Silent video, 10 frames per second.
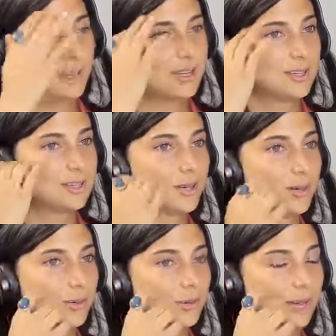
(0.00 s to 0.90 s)

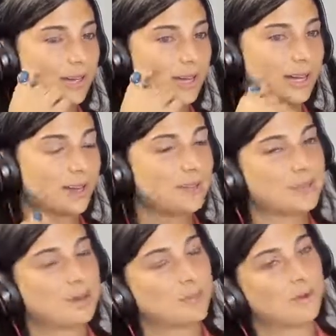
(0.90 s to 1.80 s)
So I got the
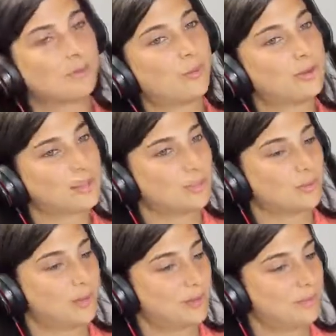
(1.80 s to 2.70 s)
number of one
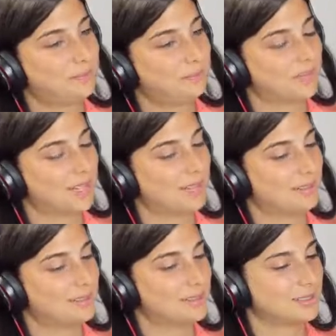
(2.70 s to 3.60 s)
distributor,
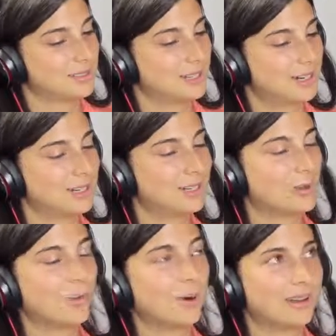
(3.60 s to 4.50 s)
and I
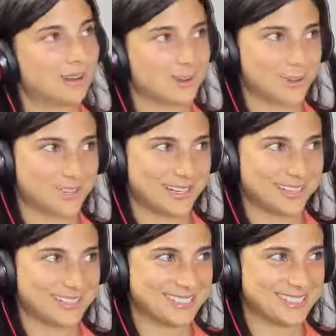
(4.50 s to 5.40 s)
didn't quite
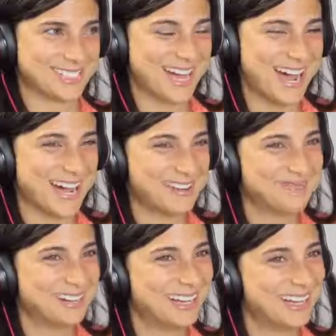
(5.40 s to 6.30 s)
understand this at the
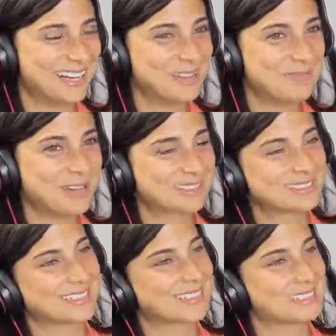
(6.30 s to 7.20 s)
time. The man is
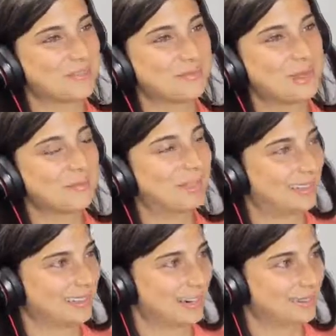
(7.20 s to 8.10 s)
like a self-made
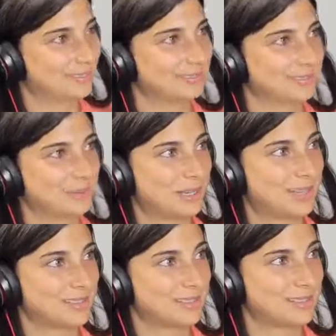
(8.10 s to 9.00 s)
billionaire
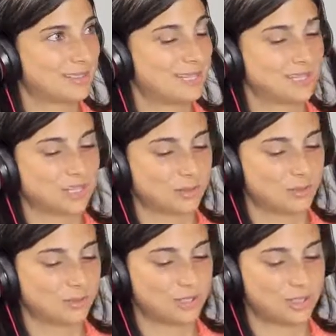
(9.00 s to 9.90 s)
because he
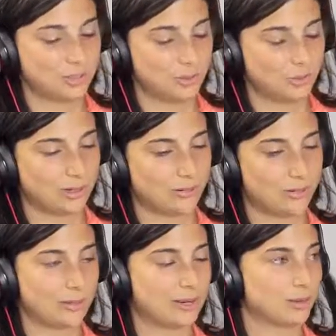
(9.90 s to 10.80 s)
distributes to
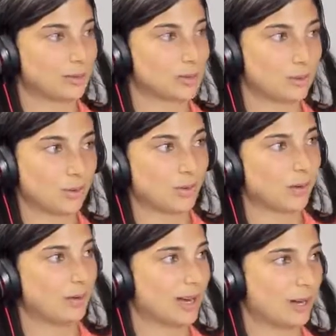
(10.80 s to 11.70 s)
every Randall's,
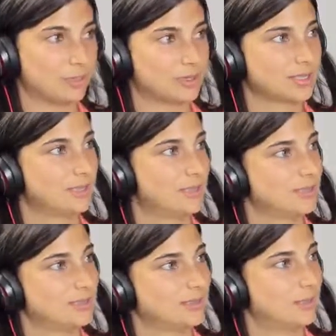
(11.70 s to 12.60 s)
Kroger,
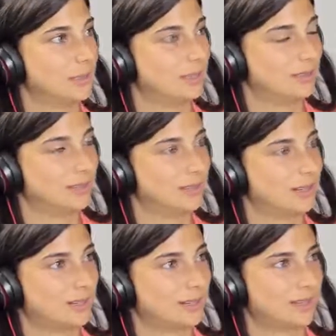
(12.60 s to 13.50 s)
Albertsons. I mean,
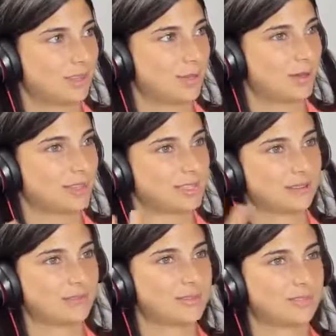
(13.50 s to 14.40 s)
I think you guys
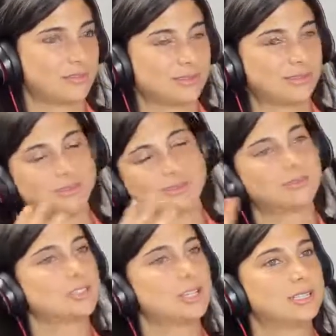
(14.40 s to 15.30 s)
have different
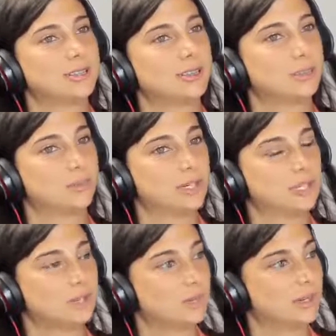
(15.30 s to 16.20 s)
chains out here than we
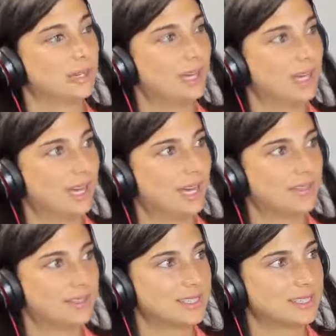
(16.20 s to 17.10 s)
do, but
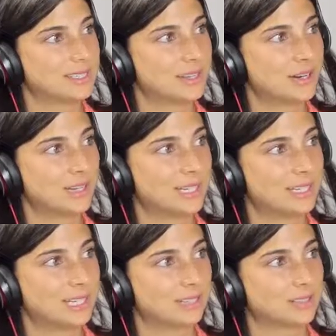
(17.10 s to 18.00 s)
in the Texas area,
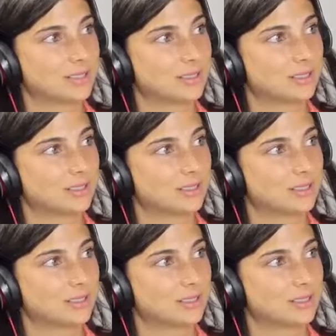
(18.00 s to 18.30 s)
he handles